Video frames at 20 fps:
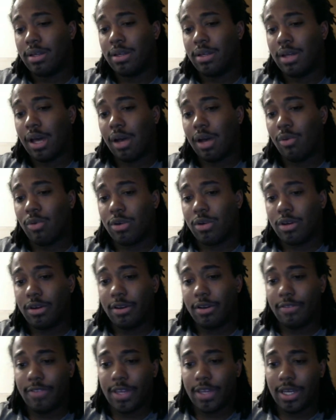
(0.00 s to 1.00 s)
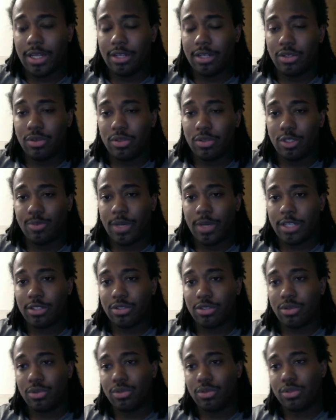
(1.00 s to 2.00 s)
I wonder if they're gonna do
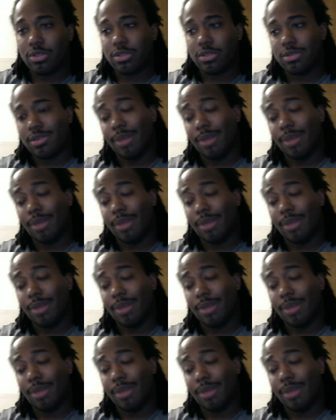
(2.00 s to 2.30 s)
specials.